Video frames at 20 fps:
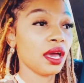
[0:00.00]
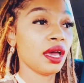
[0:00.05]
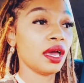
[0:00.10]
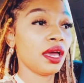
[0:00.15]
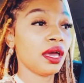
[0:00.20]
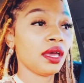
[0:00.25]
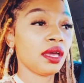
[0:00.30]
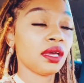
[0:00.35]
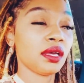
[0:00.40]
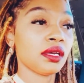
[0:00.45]

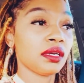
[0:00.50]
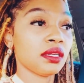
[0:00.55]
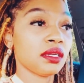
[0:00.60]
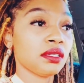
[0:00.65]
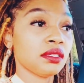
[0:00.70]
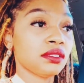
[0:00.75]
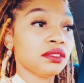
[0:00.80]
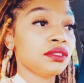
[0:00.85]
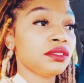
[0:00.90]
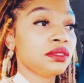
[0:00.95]

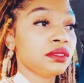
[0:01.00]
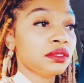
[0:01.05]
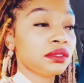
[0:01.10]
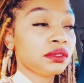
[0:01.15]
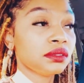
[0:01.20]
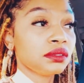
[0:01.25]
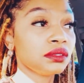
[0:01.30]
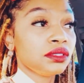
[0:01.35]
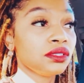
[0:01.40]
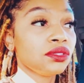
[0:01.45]

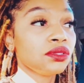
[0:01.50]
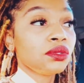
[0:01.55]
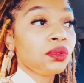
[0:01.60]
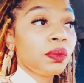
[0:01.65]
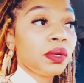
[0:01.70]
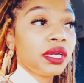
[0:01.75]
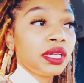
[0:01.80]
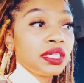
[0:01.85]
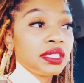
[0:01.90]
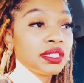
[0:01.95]
and do
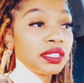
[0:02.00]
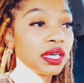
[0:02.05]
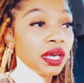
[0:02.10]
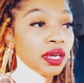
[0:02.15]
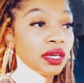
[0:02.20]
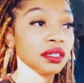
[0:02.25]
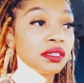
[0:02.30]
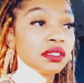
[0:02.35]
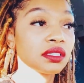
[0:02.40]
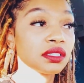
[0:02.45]
what it
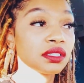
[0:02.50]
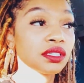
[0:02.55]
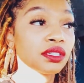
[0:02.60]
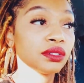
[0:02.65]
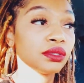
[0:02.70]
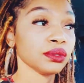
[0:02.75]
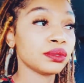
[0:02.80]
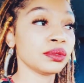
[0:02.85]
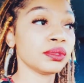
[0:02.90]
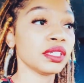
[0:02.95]
takes
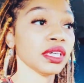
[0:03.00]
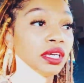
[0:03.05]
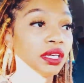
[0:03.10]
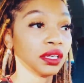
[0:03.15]
to get